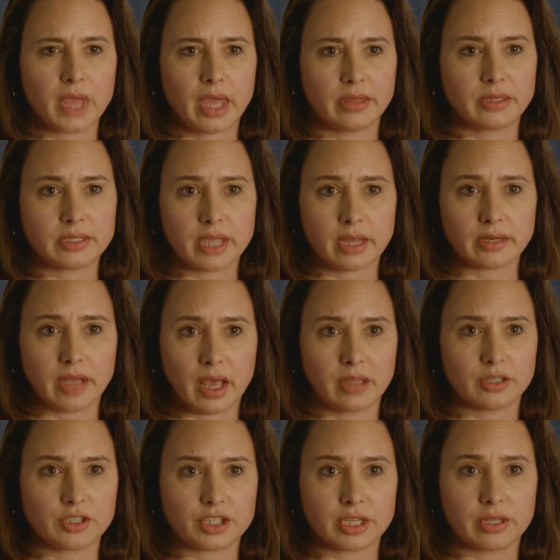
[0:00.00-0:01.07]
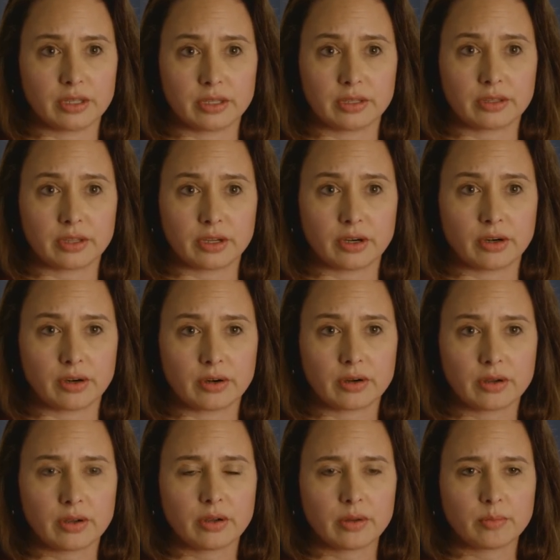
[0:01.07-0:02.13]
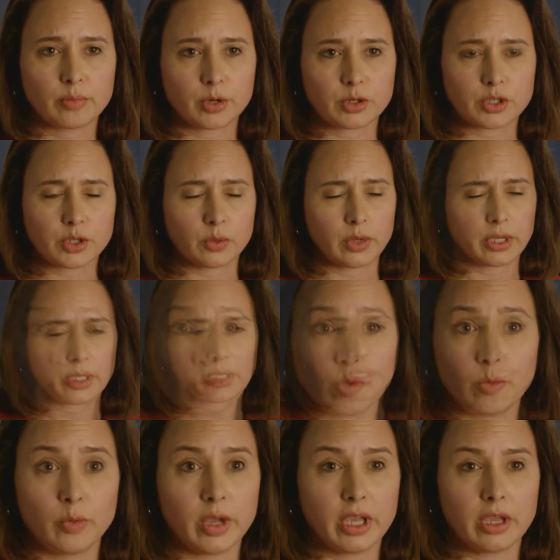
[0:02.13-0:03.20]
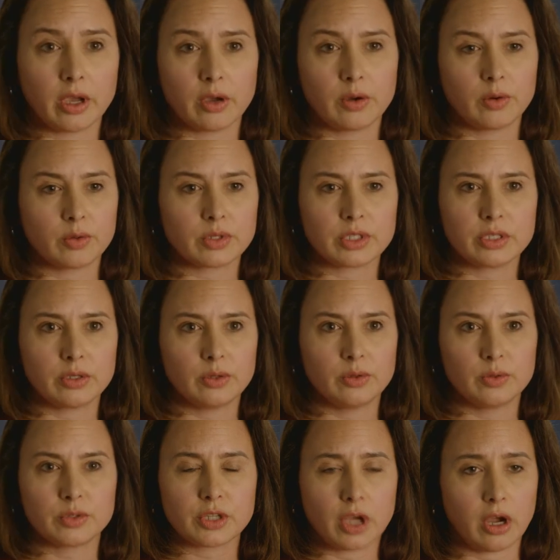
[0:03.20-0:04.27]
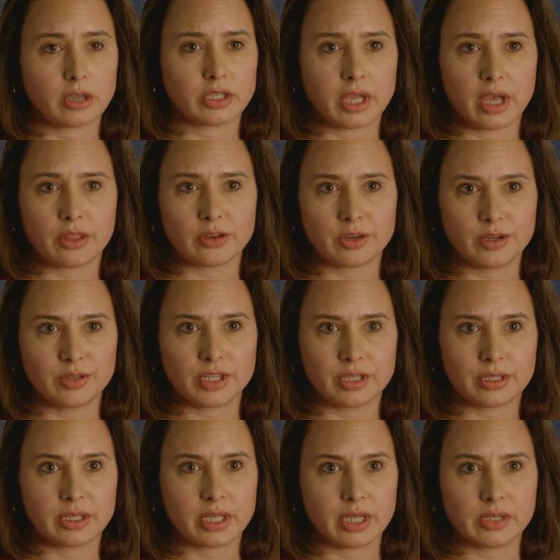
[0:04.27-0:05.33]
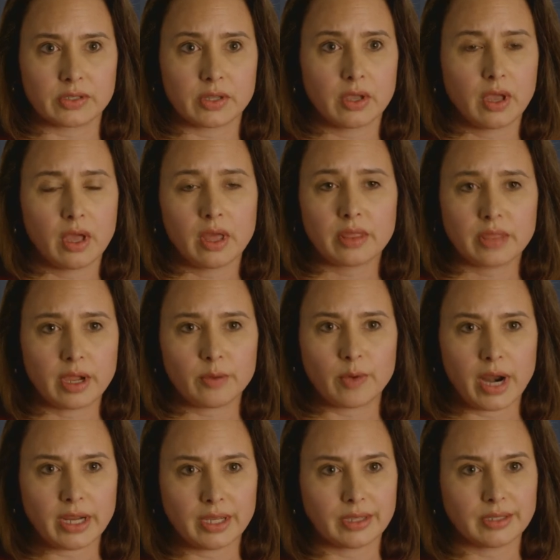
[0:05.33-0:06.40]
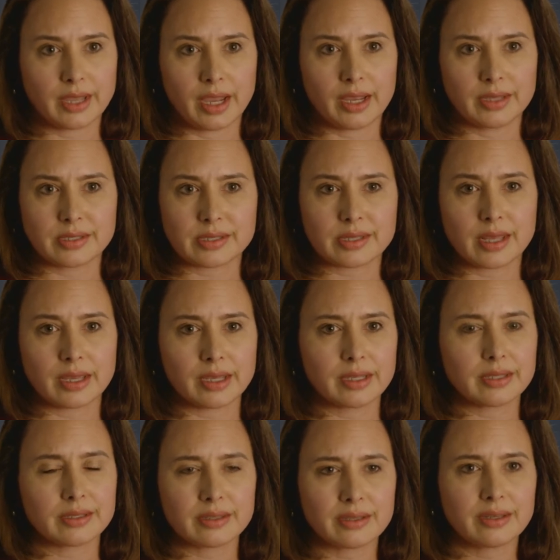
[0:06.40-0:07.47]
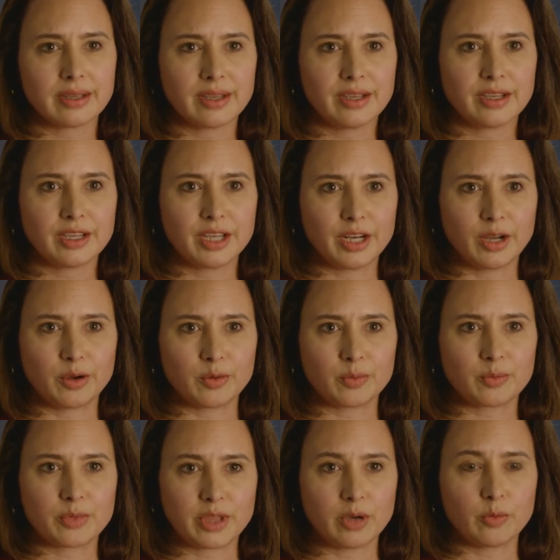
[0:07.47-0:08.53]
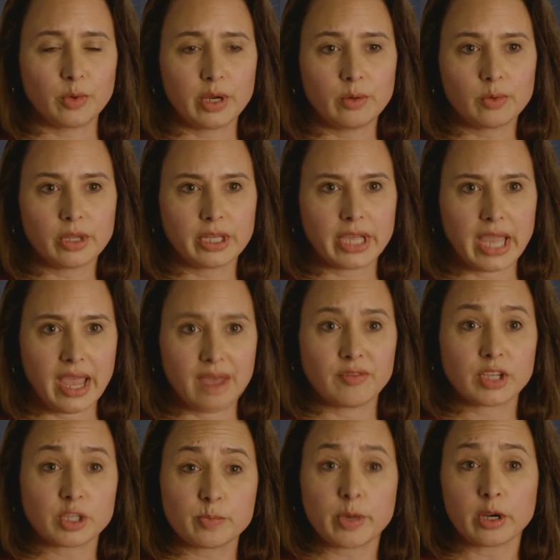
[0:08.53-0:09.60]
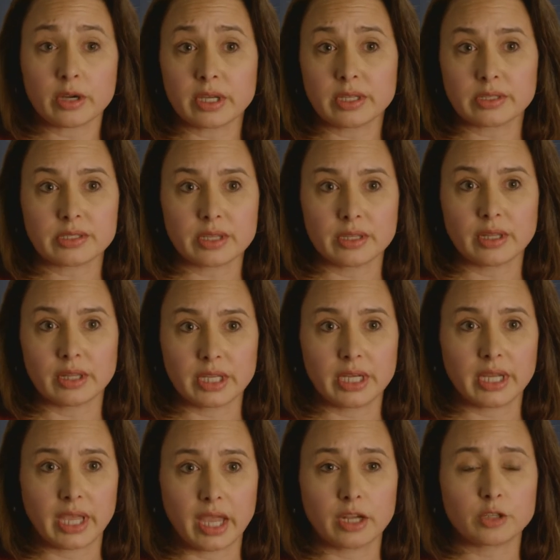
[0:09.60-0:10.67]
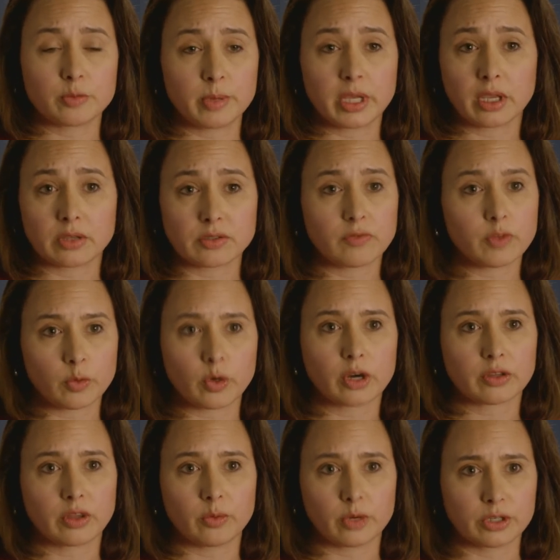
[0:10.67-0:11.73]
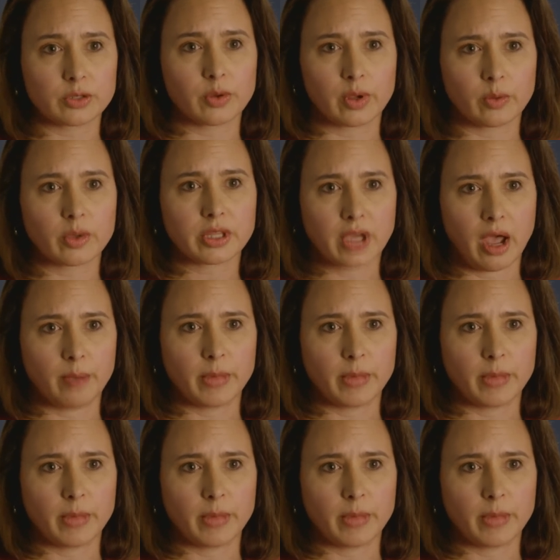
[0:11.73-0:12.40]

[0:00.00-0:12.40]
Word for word: and the technology that they're pursuing. When we go to talk to other utilities, they recognize that, you know, that we really have experience in the leading edge because of the work that we're doing with